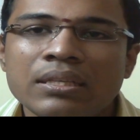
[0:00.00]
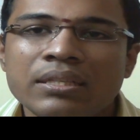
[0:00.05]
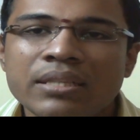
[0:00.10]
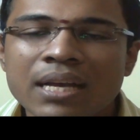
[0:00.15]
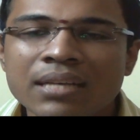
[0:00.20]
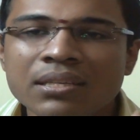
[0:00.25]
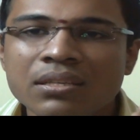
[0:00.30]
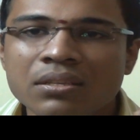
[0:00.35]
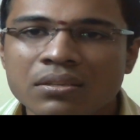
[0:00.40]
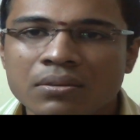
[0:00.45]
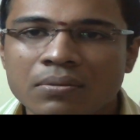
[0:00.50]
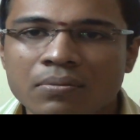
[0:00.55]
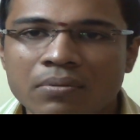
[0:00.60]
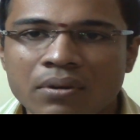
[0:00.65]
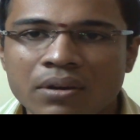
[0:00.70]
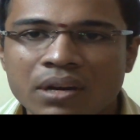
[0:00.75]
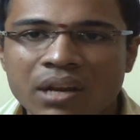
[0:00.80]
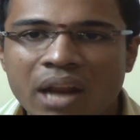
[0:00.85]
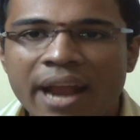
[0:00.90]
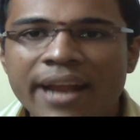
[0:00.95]
Just
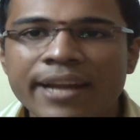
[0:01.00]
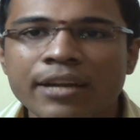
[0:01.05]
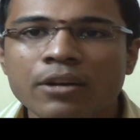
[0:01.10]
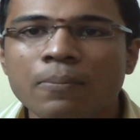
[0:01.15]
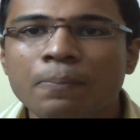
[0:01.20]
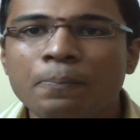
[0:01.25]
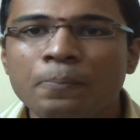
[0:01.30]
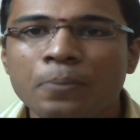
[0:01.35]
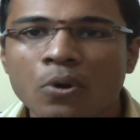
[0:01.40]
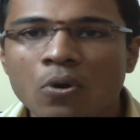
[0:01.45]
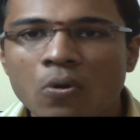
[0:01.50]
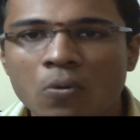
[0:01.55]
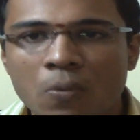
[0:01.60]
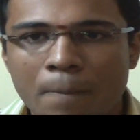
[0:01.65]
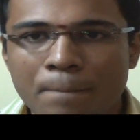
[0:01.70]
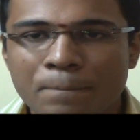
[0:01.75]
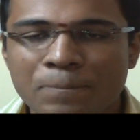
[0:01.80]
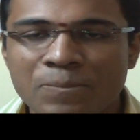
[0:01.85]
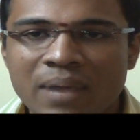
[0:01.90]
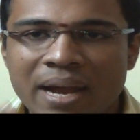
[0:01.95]
try to
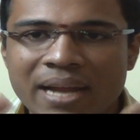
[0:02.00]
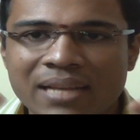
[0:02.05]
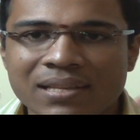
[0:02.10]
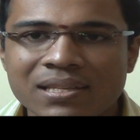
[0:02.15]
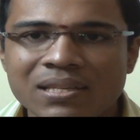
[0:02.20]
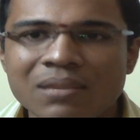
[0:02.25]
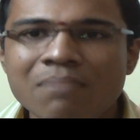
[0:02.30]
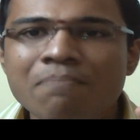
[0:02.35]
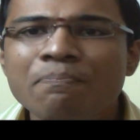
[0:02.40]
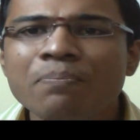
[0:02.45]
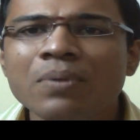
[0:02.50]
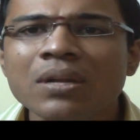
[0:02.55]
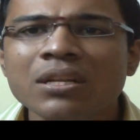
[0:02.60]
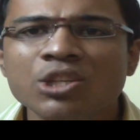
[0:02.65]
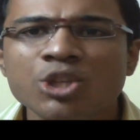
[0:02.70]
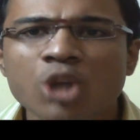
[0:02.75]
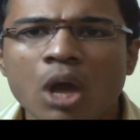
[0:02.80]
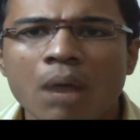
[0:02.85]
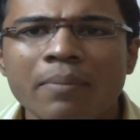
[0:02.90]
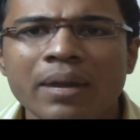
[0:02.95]
prove by
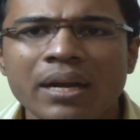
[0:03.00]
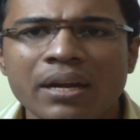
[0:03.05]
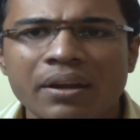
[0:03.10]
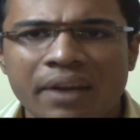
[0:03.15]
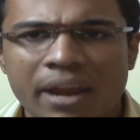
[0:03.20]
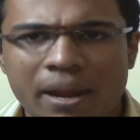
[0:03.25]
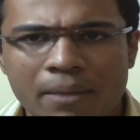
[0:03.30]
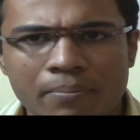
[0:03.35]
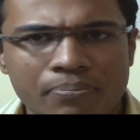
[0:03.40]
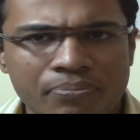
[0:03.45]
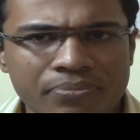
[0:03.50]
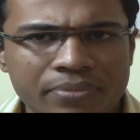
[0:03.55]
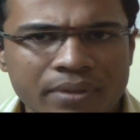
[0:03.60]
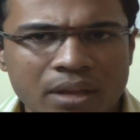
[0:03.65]
simple geometry.